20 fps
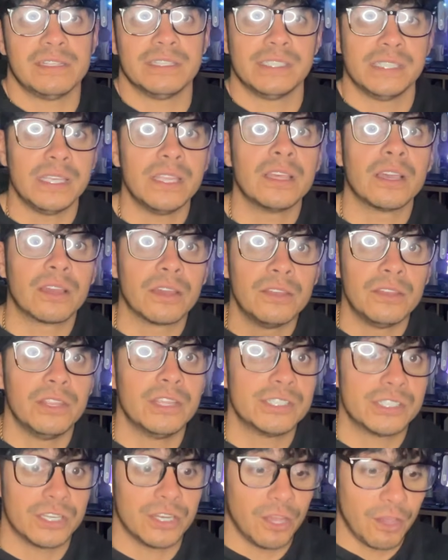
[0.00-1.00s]
to see the
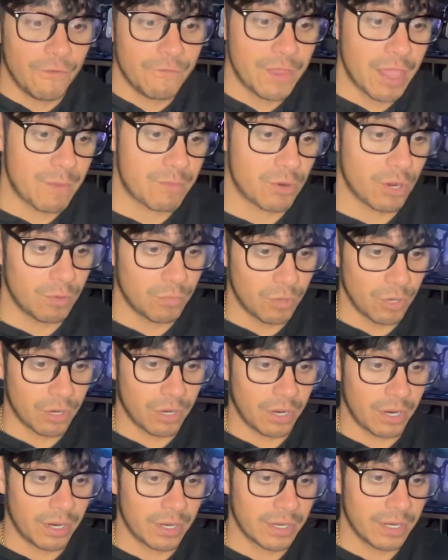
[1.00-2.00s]
condition of that promo
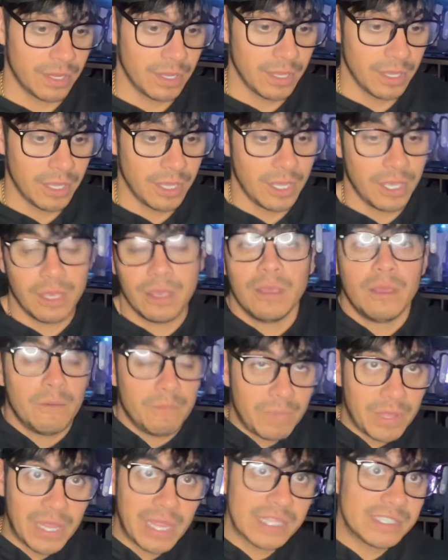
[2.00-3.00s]
card.
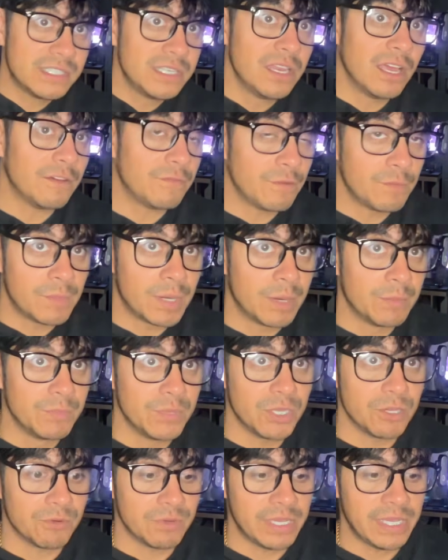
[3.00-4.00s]
But that's enough about
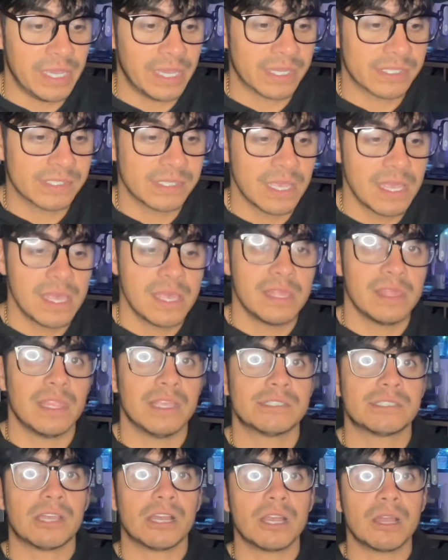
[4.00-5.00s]
Mew EX.
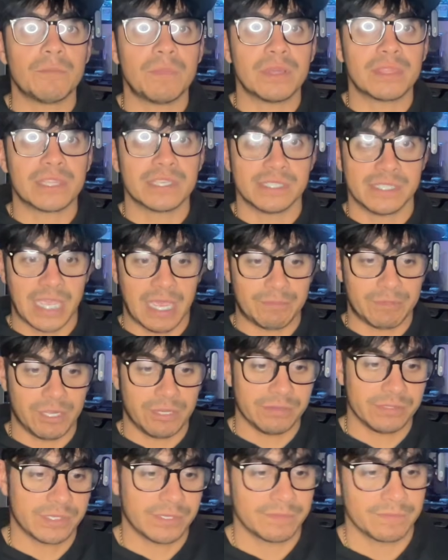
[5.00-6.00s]
Let's talk about the
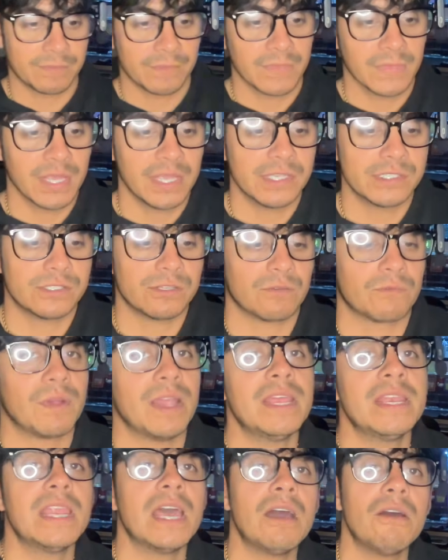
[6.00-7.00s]
Zapdos. So
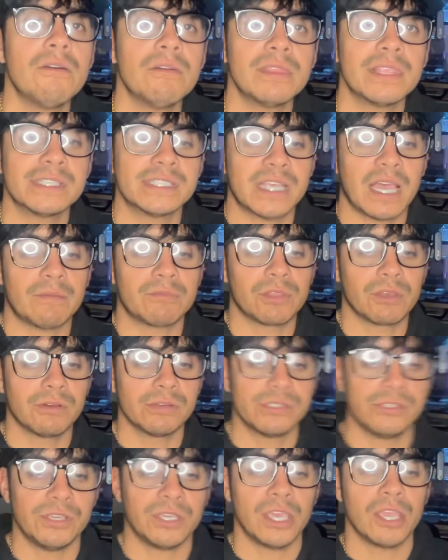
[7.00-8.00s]
right now, the
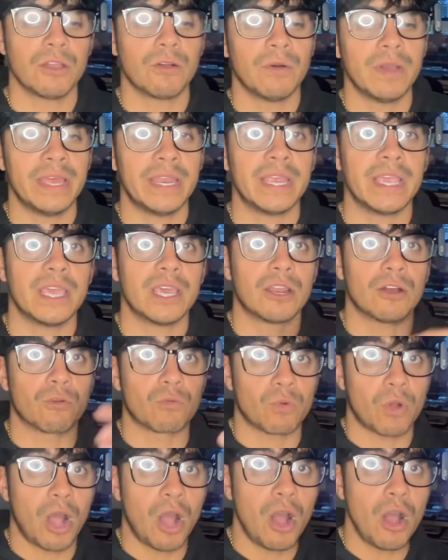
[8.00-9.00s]
Zapdos, you can go ahead and get a
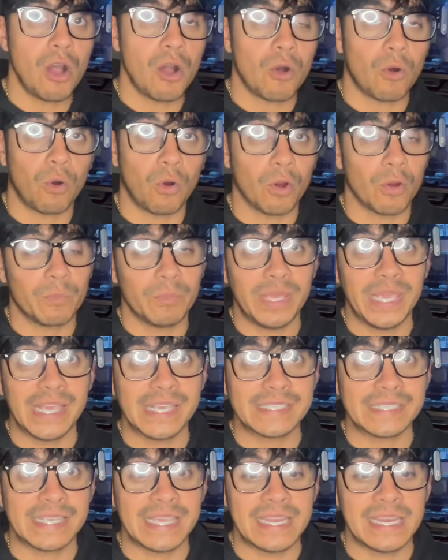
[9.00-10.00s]
raw or
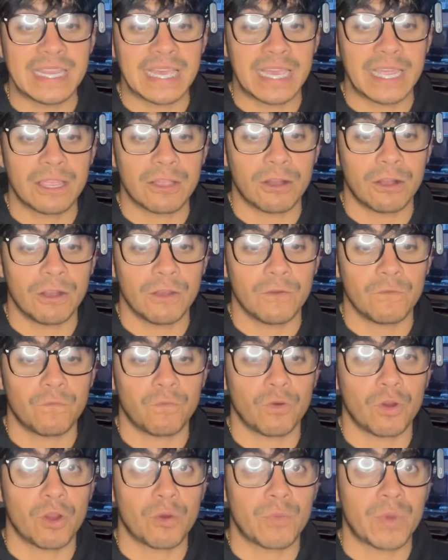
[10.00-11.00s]
PSA 9 card
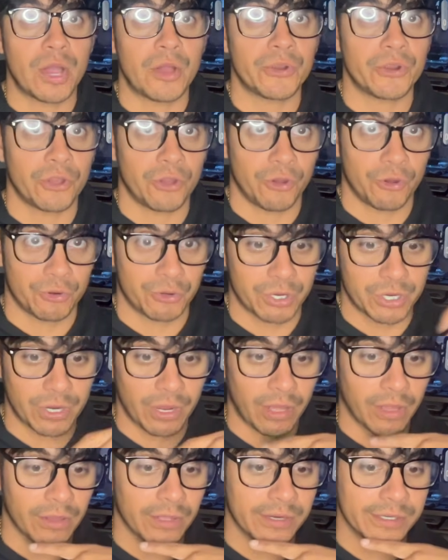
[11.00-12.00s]
for around
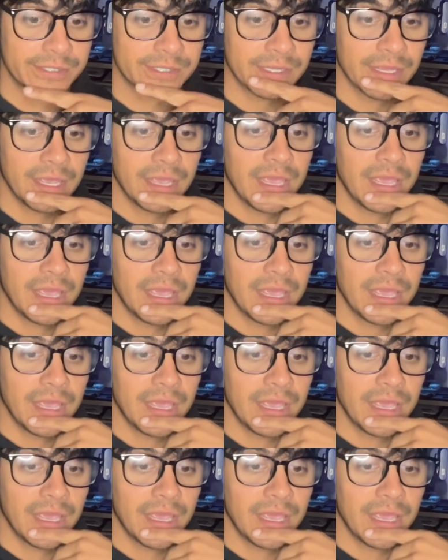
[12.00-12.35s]
$100.